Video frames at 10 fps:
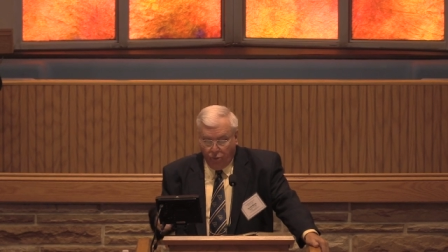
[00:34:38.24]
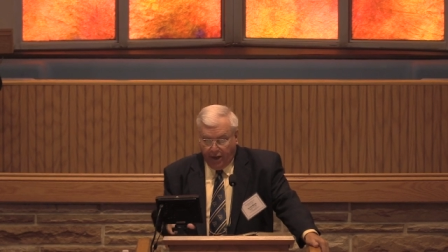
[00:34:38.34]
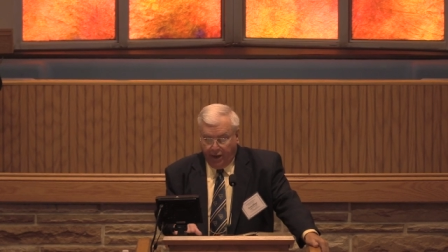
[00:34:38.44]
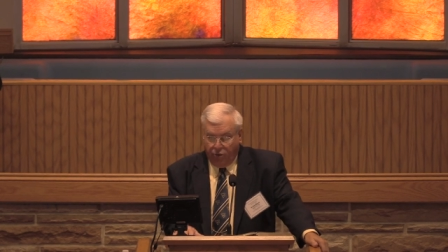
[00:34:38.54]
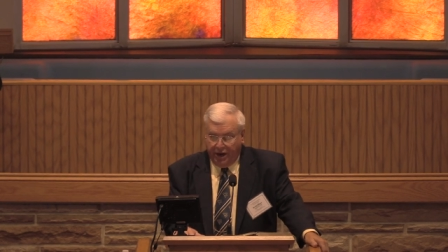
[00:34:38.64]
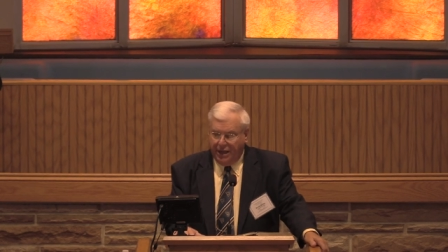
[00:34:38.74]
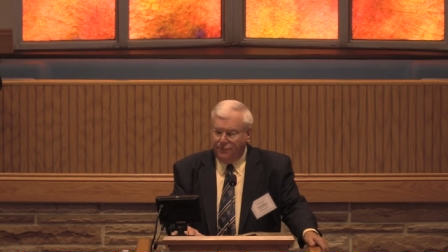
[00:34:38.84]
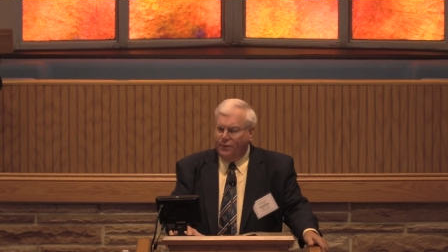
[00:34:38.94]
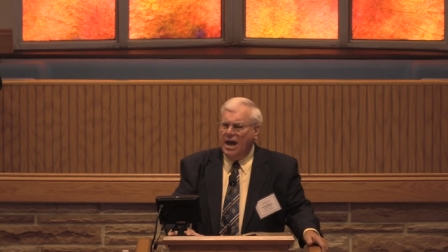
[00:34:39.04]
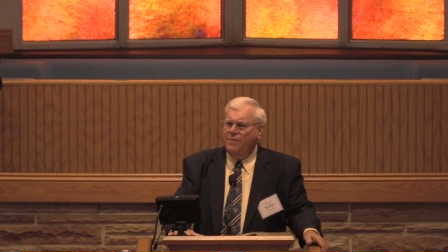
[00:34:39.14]
will He
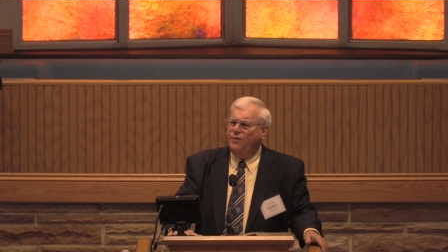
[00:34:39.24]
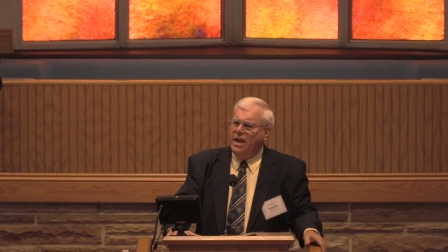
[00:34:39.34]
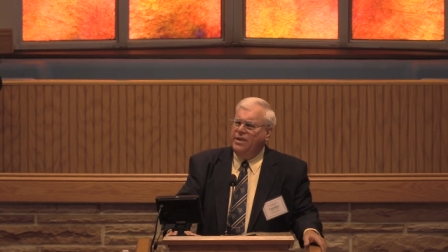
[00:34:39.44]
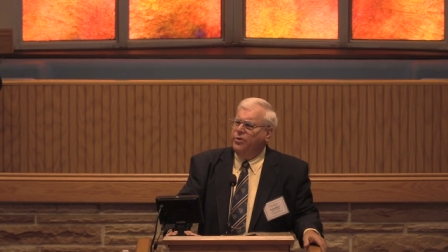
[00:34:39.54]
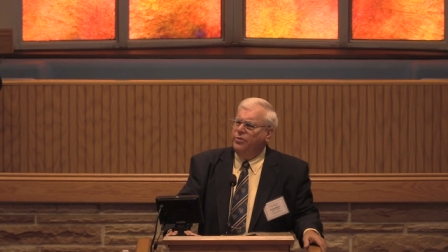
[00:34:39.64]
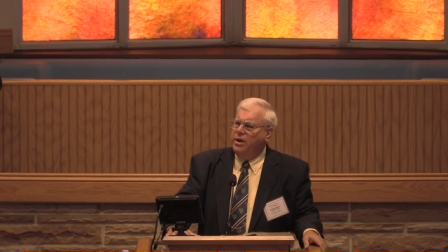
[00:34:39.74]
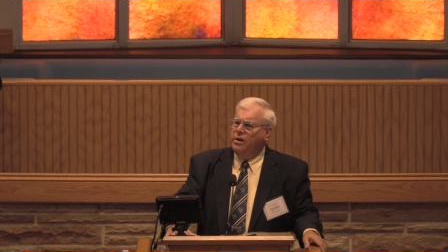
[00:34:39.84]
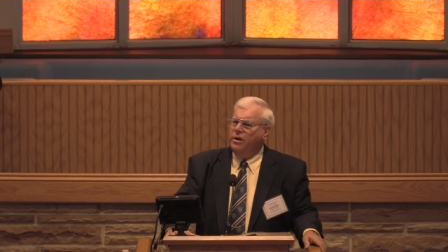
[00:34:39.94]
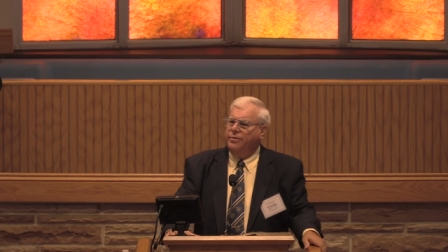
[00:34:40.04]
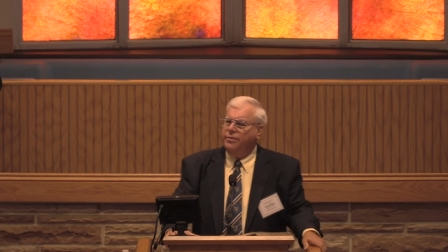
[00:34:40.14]
really find faith on
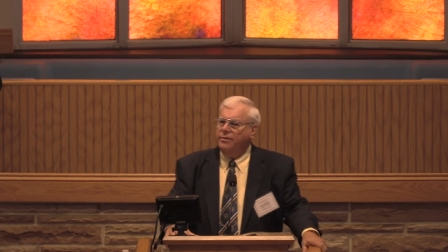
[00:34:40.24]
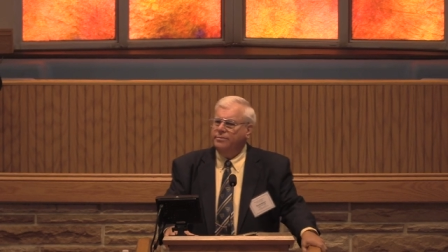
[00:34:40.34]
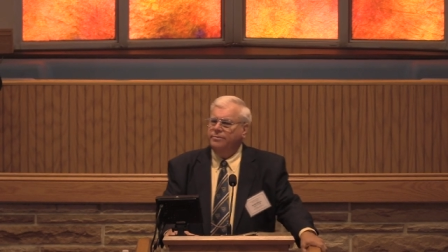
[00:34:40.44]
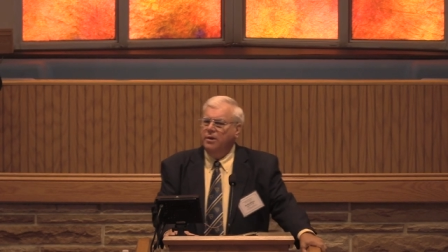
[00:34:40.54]
the earth?